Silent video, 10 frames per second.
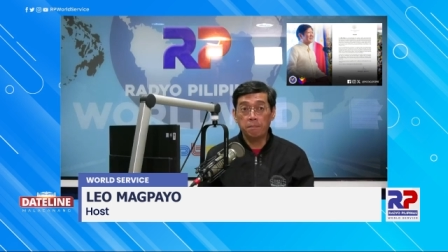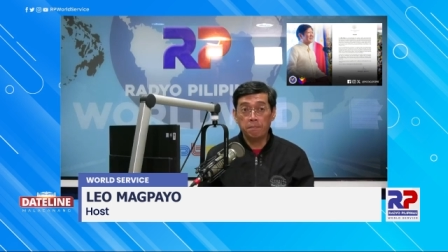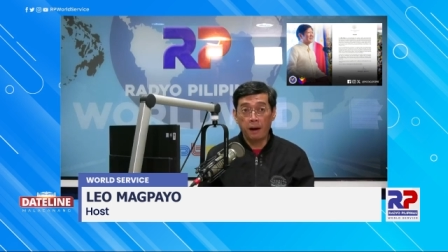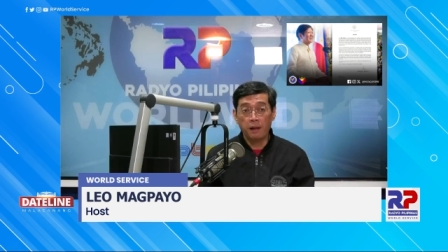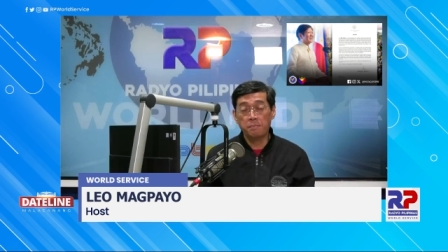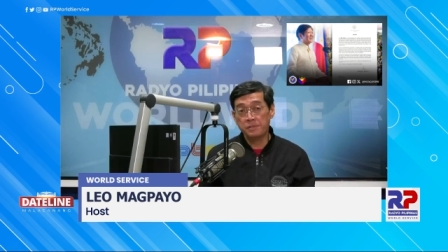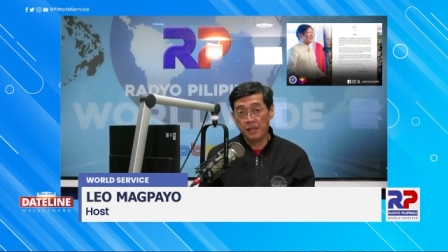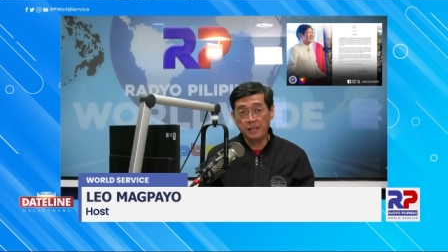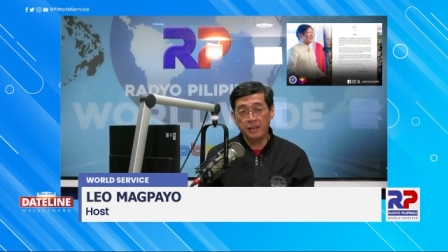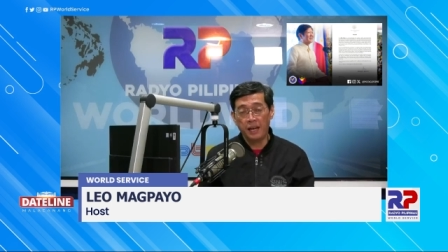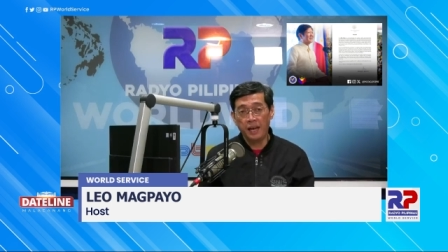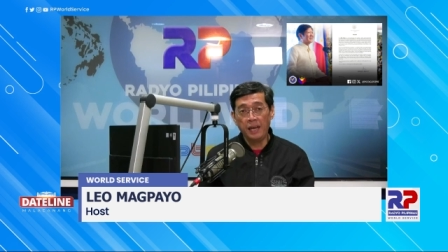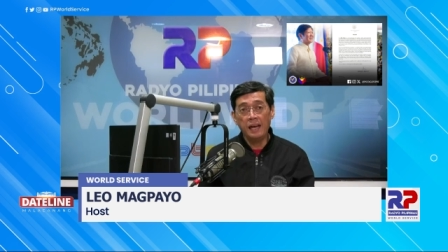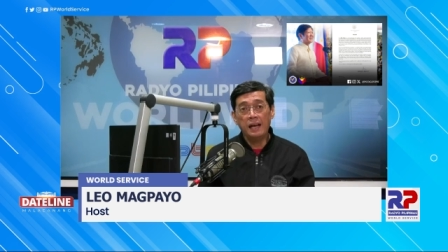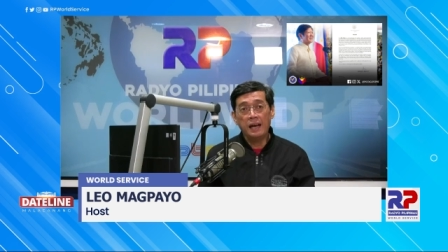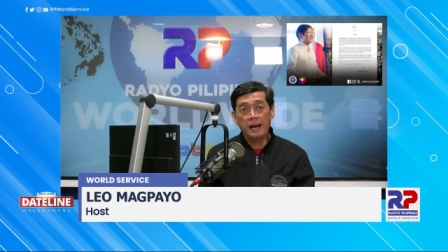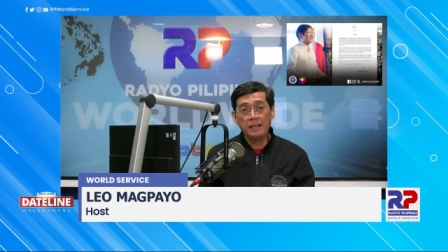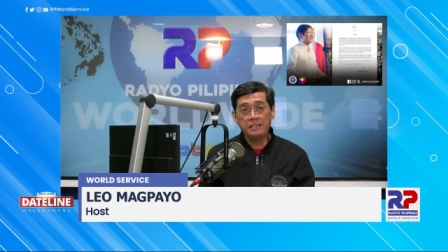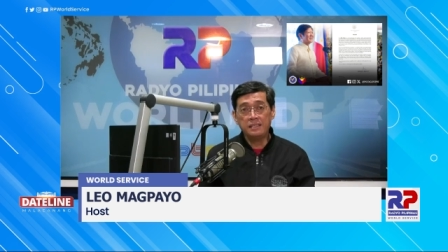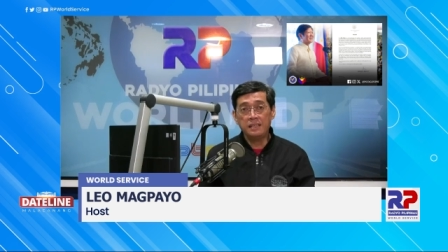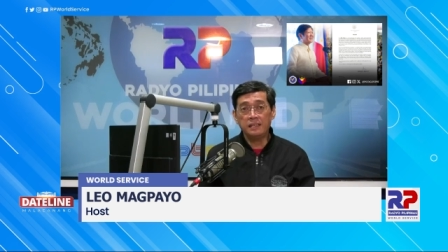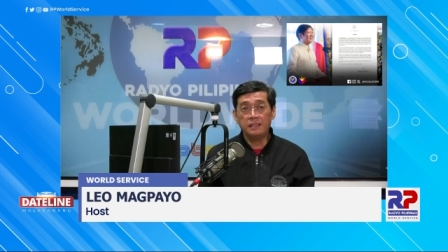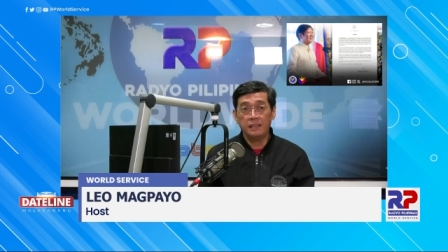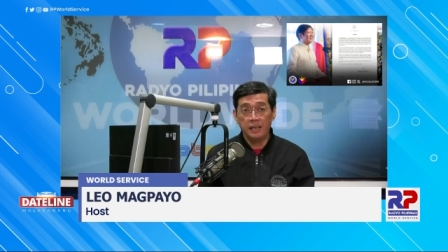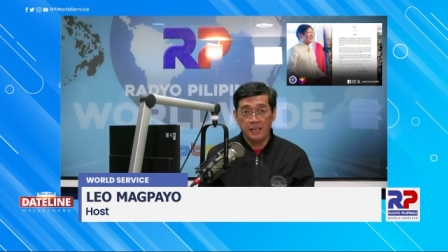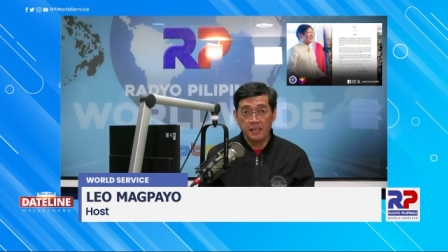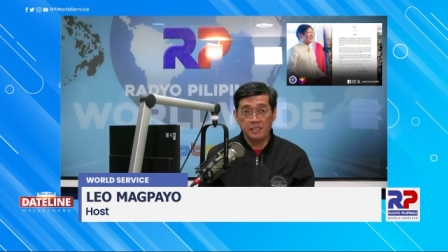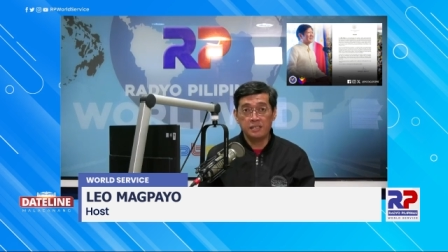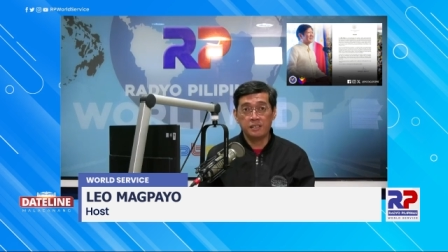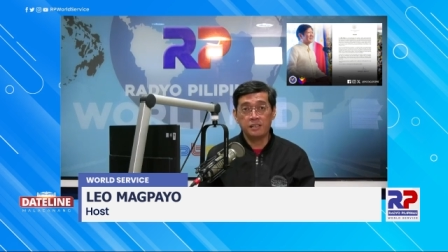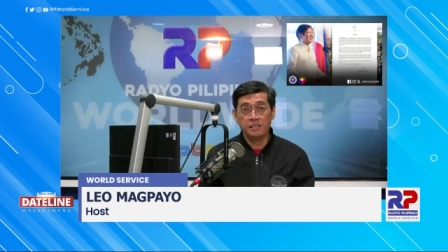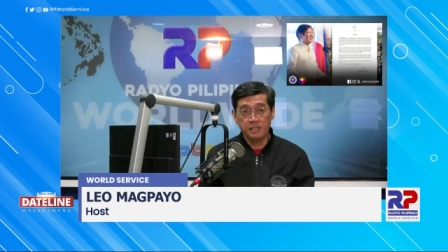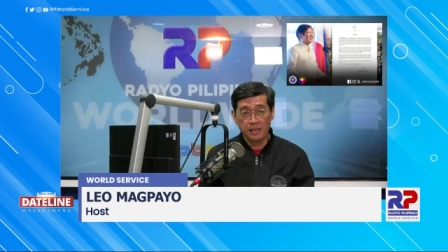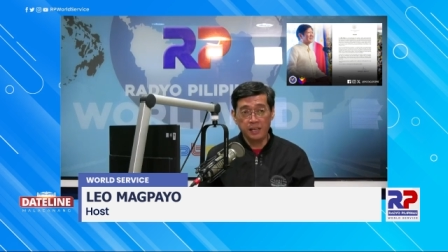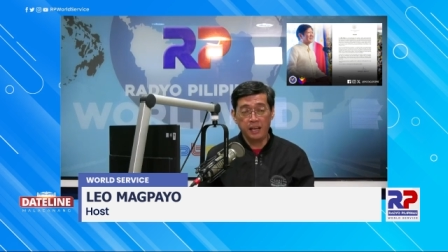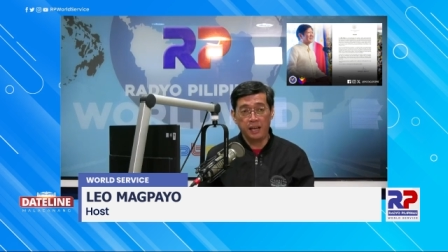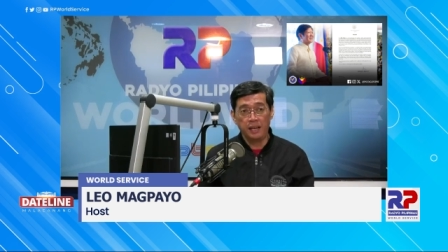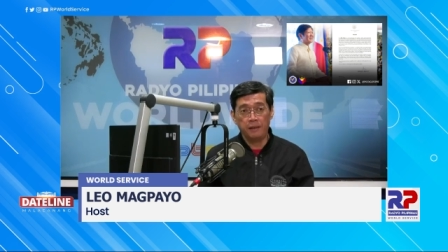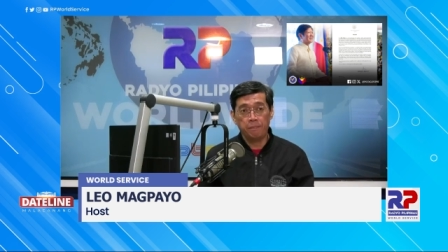Palm Sunday until Easter Sunday.